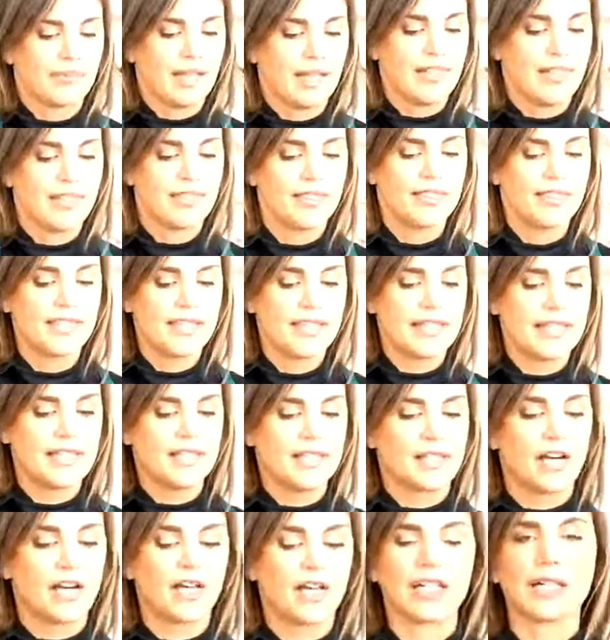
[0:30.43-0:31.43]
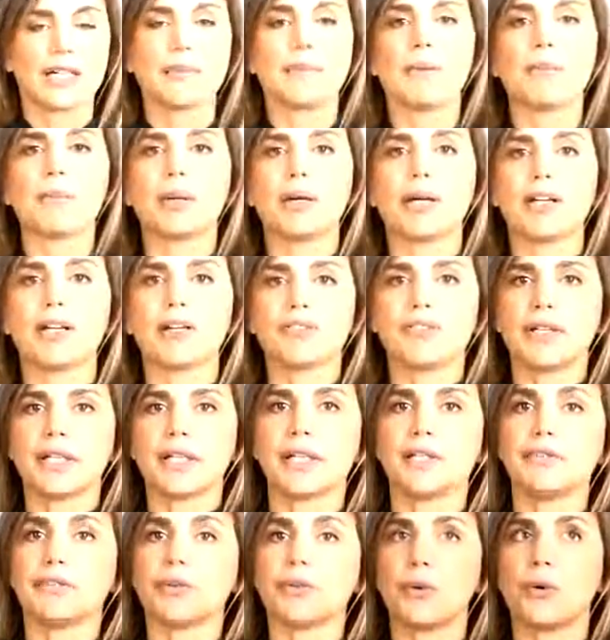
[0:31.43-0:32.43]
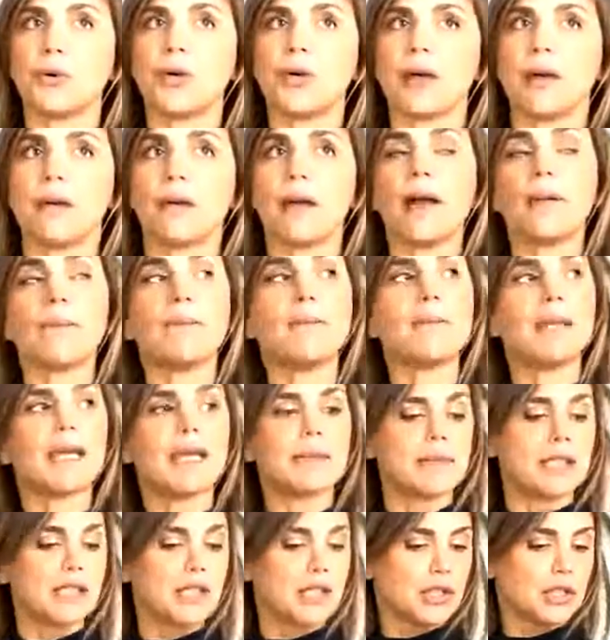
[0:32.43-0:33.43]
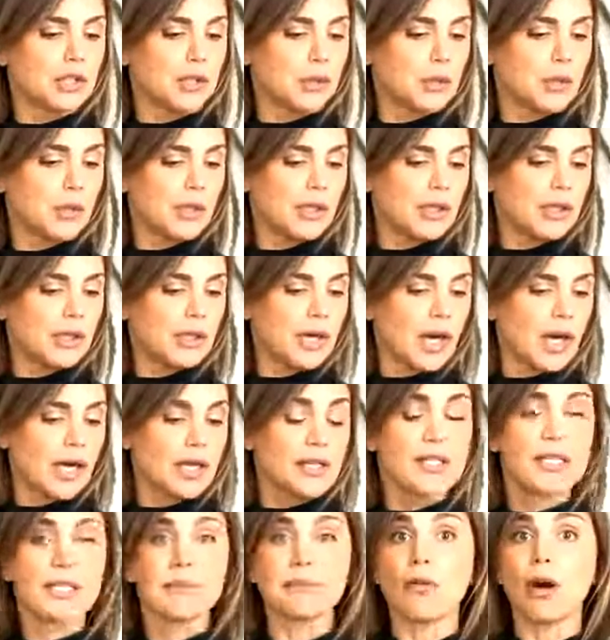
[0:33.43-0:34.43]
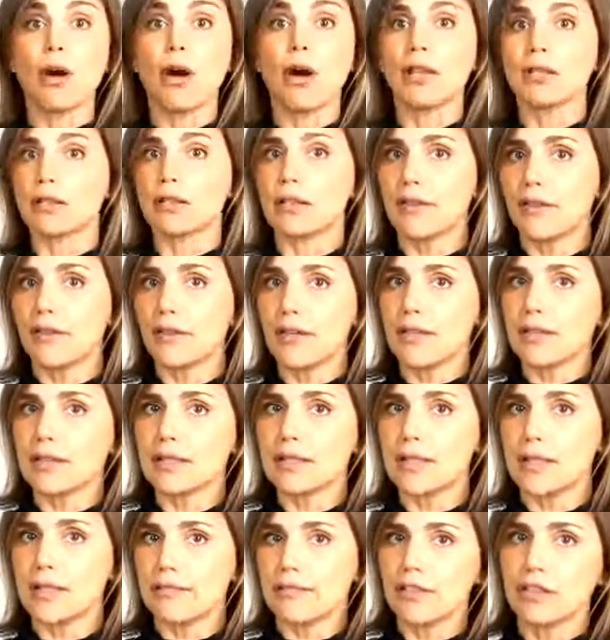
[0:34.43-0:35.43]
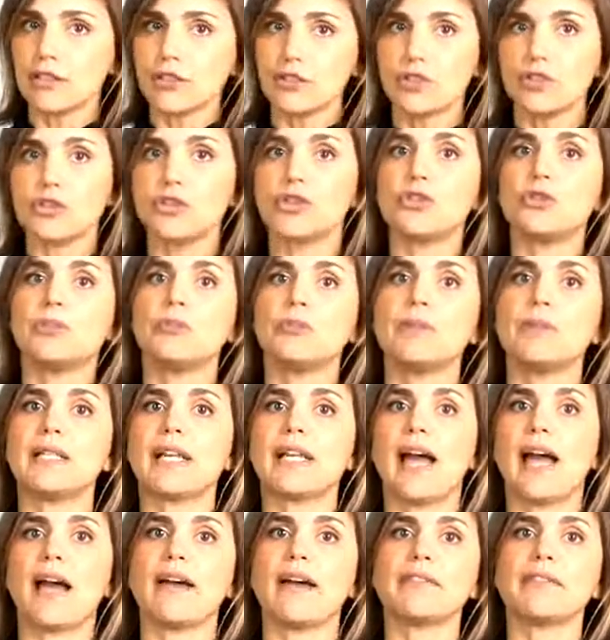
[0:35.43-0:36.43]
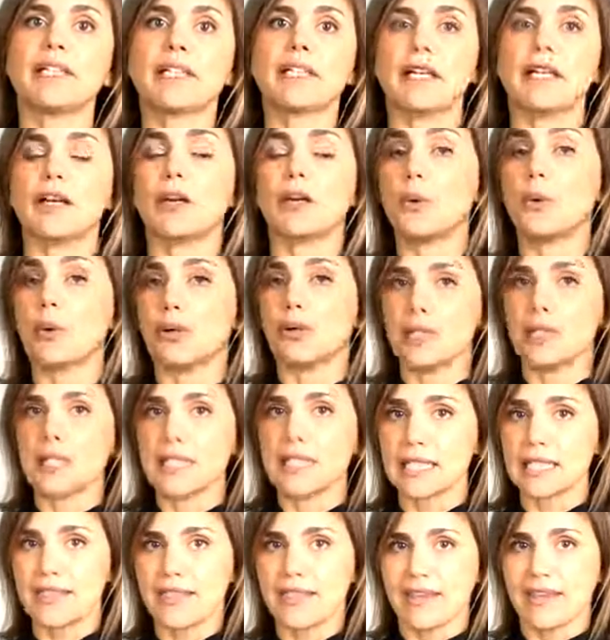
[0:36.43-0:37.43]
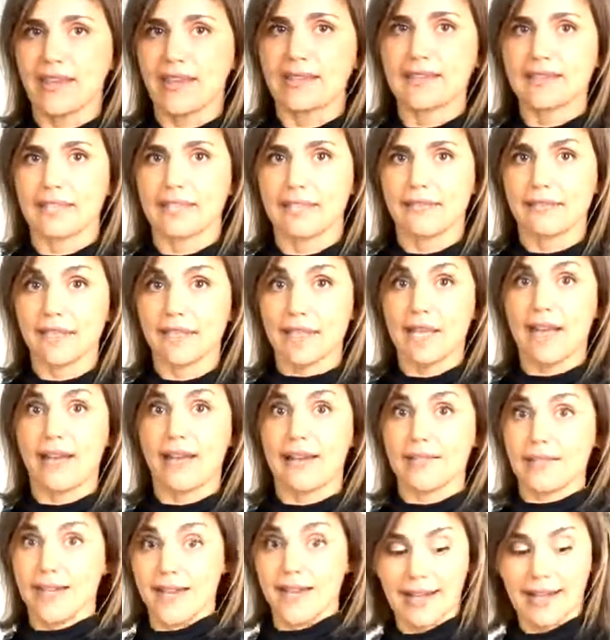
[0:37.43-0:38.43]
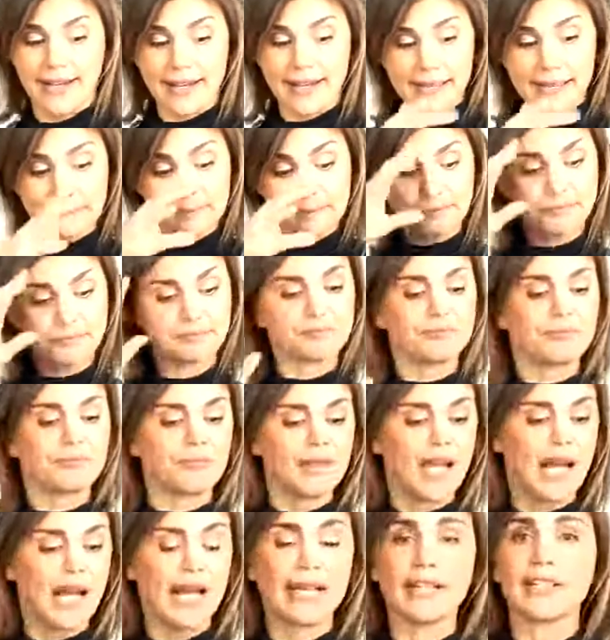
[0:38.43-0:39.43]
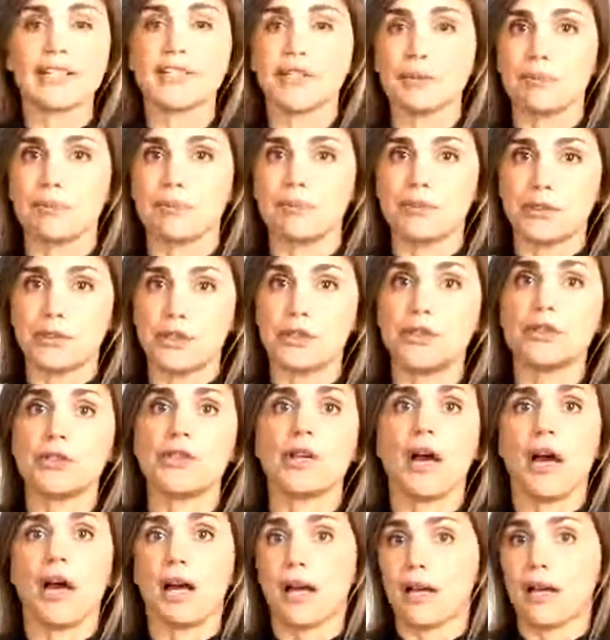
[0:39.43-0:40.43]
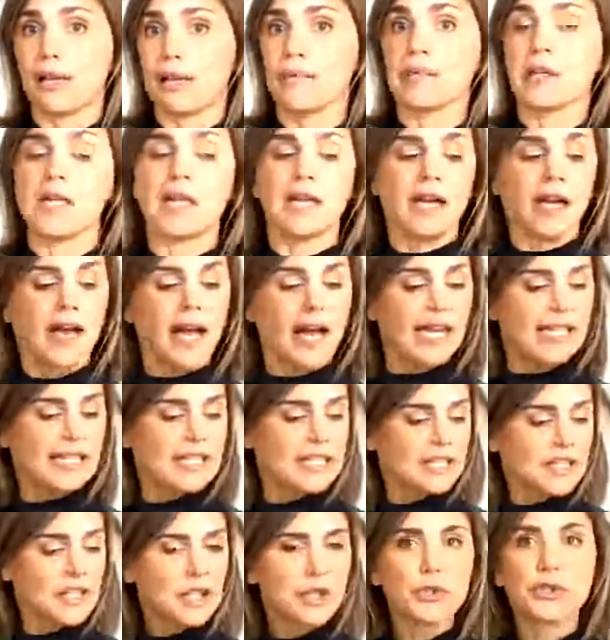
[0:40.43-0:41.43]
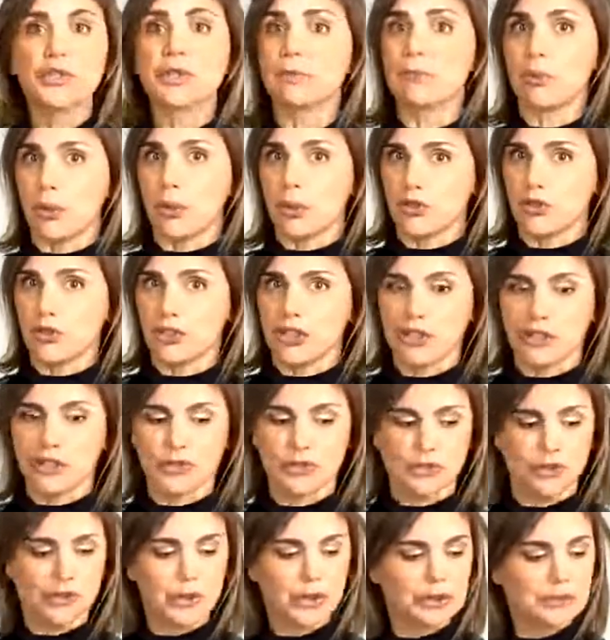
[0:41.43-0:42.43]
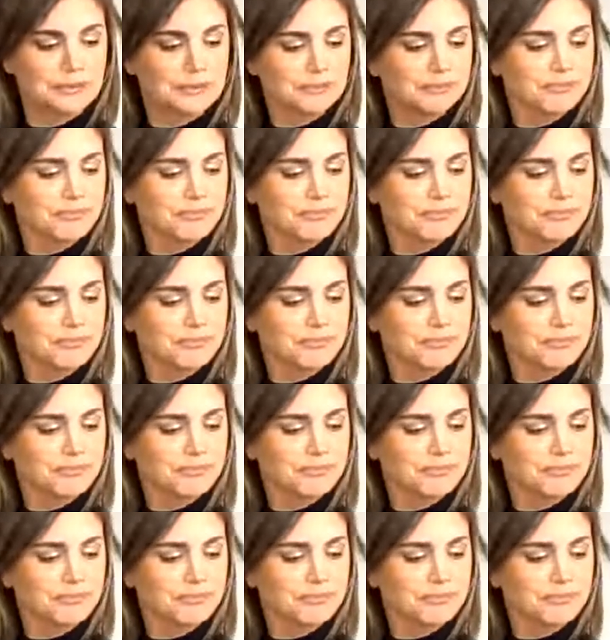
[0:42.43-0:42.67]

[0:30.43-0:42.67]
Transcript: These are going to be perfect for maybe your smaller Thanksgiving, should you be having a quarantine Thanksgiving, as I am. I need to use some portion control.